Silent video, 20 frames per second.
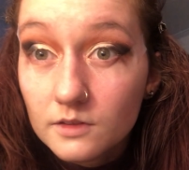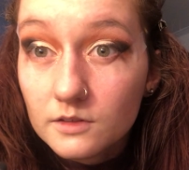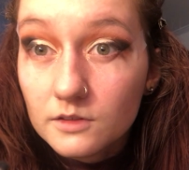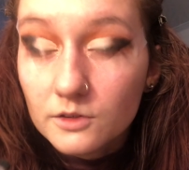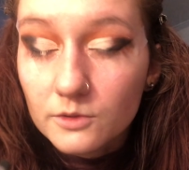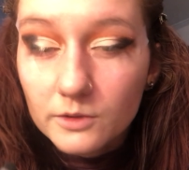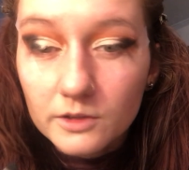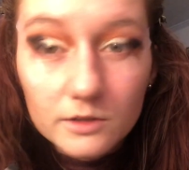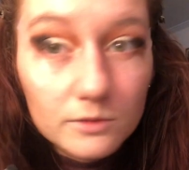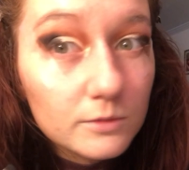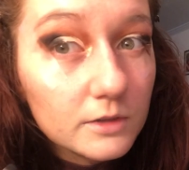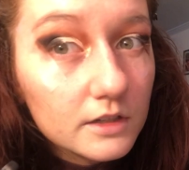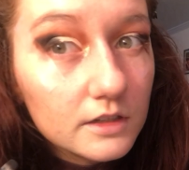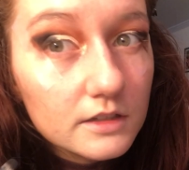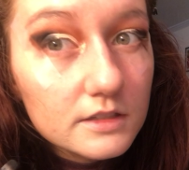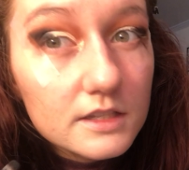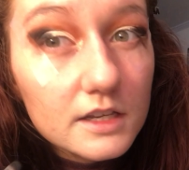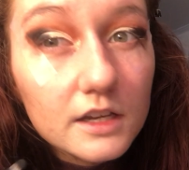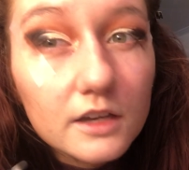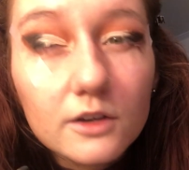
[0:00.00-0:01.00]
You really
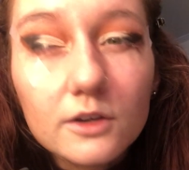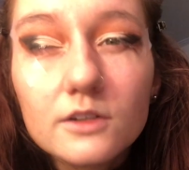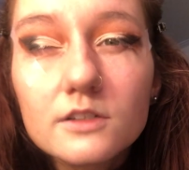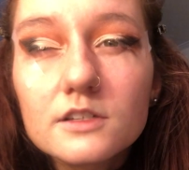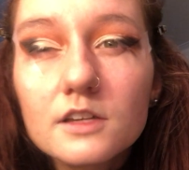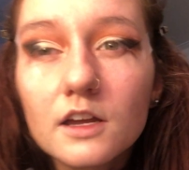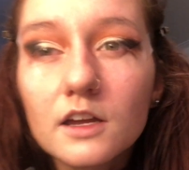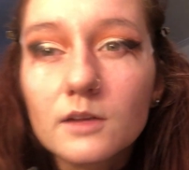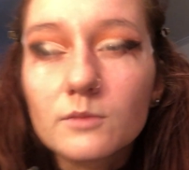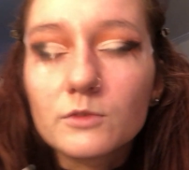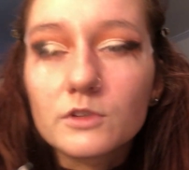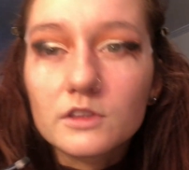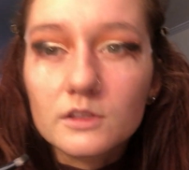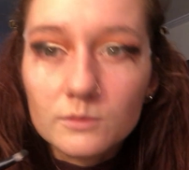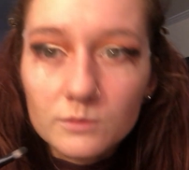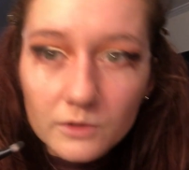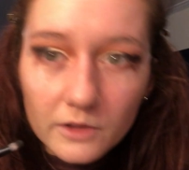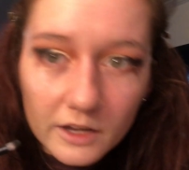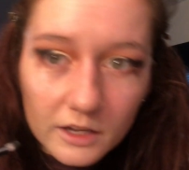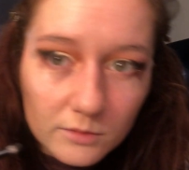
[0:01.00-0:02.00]
want to take your time with the
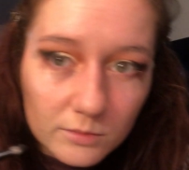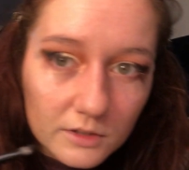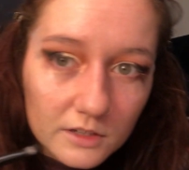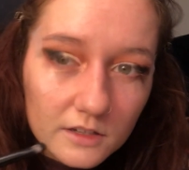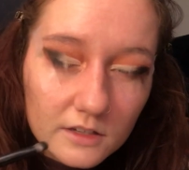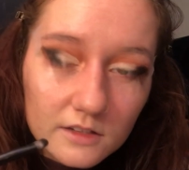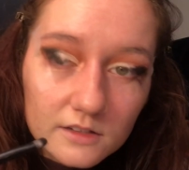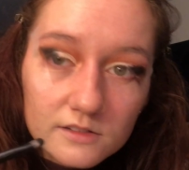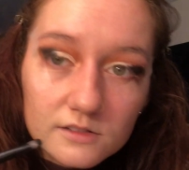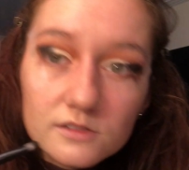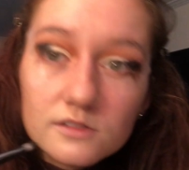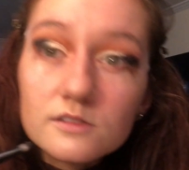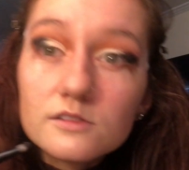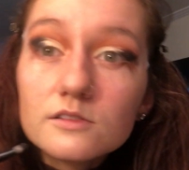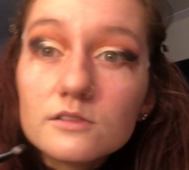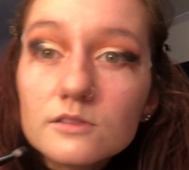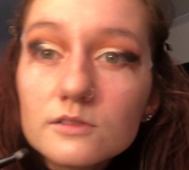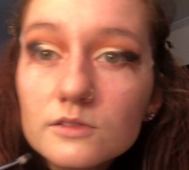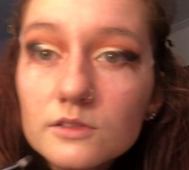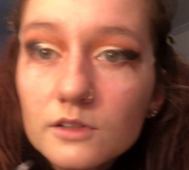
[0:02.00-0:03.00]
black because
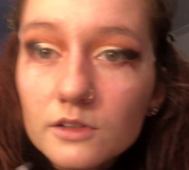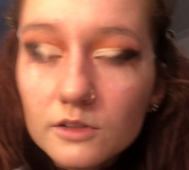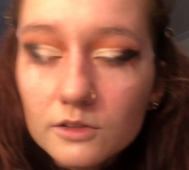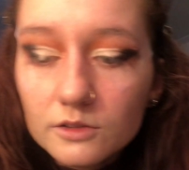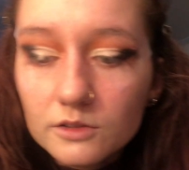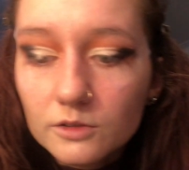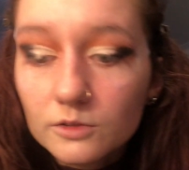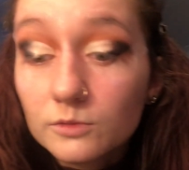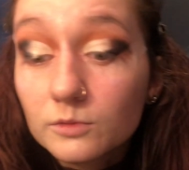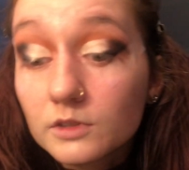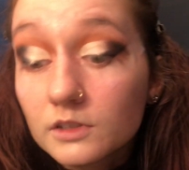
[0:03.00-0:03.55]
you don't